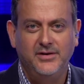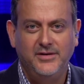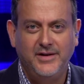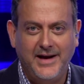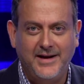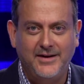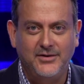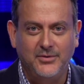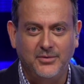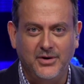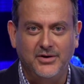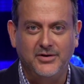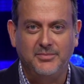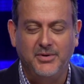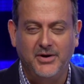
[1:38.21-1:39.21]

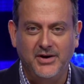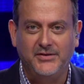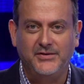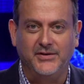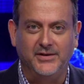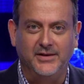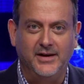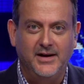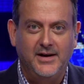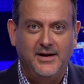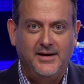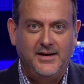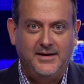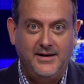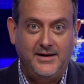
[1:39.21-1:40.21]
down-to-earth person
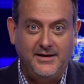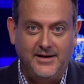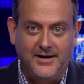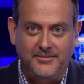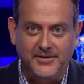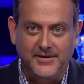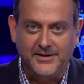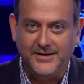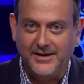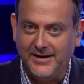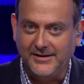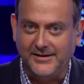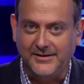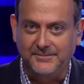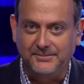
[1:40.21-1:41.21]
and ending up in the
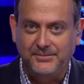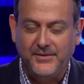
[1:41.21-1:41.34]
gutter.